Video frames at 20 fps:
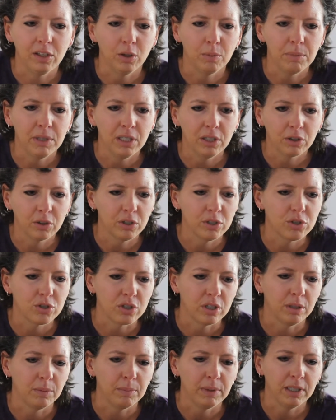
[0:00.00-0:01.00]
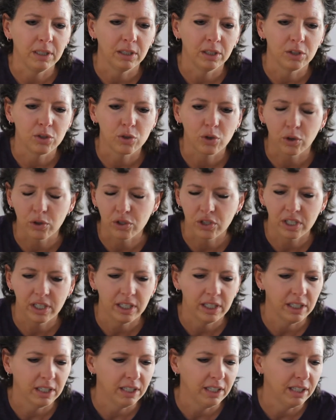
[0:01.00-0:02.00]
Being a Christian and being a church
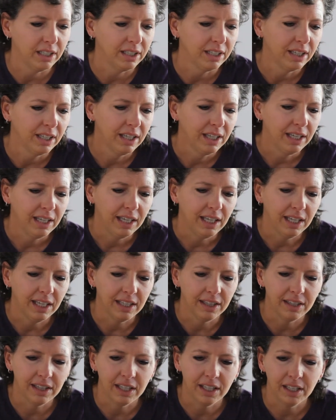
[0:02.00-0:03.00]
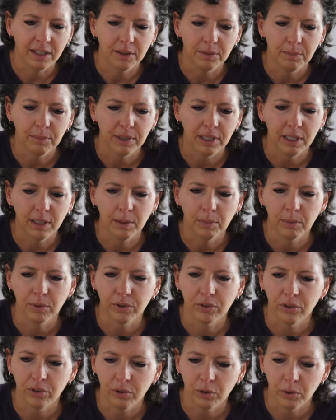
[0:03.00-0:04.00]
kid, and then being able
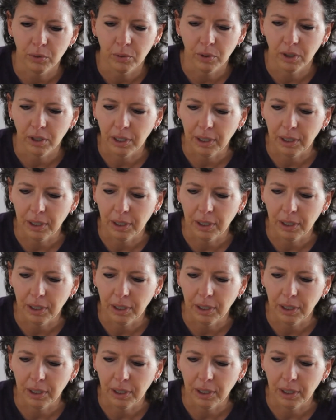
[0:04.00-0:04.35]
to